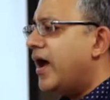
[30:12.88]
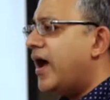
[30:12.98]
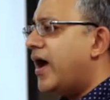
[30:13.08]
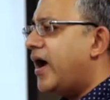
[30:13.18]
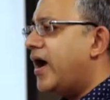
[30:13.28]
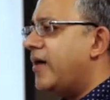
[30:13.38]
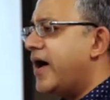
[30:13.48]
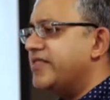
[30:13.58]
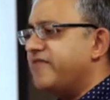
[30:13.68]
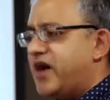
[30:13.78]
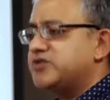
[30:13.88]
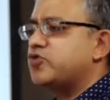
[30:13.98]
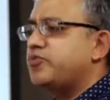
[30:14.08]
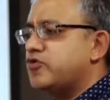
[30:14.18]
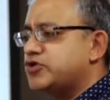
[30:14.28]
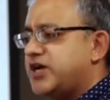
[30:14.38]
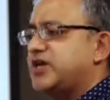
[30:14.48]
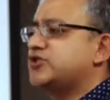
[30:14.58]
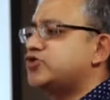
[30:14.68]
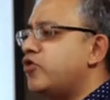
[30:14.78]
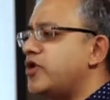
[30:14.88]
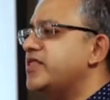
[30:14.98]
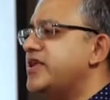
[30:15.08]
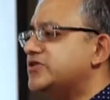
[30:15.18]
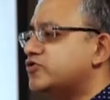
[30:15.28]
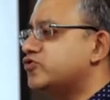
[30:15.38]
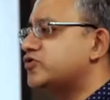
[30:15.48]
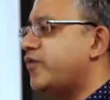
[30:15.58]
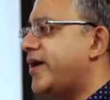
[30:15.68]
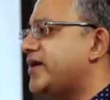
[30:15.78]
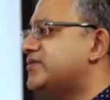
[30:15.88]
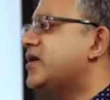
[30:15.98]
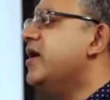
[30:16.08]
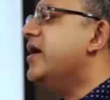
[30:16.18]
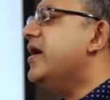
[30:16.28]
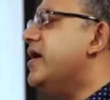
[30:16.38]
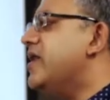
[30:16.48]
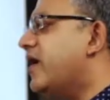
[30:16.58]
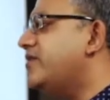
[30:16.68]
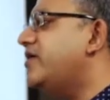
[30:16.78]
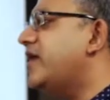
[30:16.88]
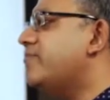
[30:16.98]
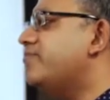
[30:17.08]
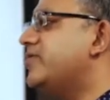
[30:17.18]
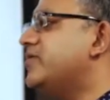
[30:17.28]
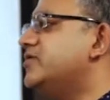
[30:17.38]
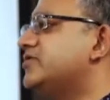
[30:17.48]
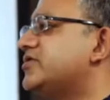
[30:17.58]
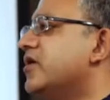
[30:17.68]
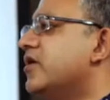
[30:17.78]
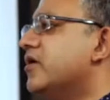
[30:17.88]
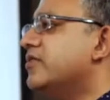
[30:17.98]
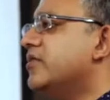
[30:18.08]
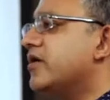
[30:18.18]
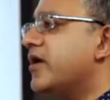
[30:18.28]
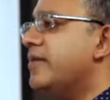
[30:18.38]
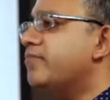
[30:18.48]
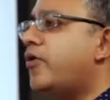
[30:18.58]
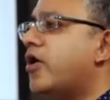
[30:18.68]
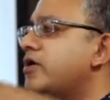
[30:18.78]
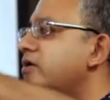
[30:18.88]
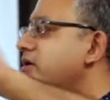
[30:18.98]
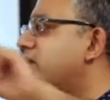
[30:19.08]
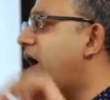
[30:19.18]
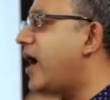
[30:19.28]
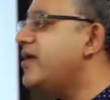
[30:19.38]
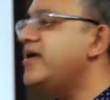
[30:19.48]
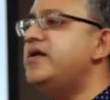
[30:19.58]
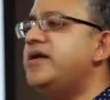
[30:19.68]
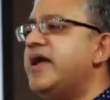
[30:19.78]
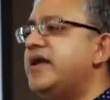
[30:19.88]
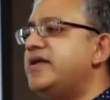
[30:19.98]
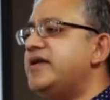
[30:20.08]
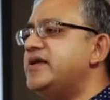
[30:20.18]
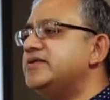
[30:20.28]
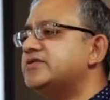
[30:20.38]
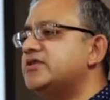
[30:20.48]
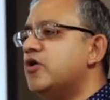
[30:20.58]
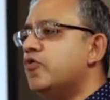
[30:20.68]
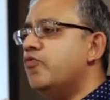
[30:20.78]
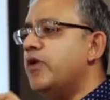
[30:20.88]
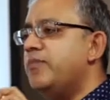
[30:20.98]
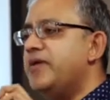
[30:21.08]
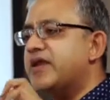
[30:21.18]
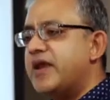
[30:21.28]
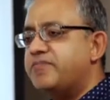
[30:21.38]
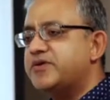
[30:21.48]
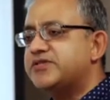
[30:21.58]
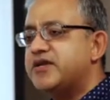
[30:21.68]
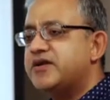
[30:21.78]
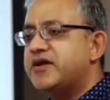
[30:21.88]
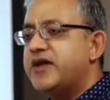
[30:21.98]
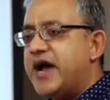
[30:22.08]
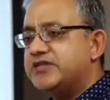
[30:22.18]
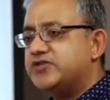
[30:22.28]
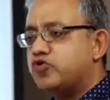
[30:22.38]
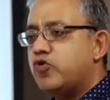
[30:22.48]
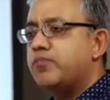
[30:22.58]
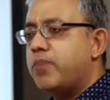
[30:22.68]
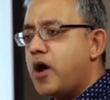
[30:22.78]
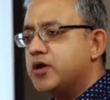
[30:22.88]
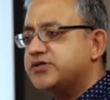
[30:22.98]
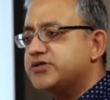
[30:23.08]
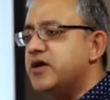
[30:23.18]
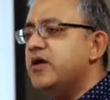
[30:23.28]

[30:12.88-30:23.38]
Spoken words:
And the Vastu Purusha is shown in these two squares. In other temples, the important guardian deities will be represented as stone blocks.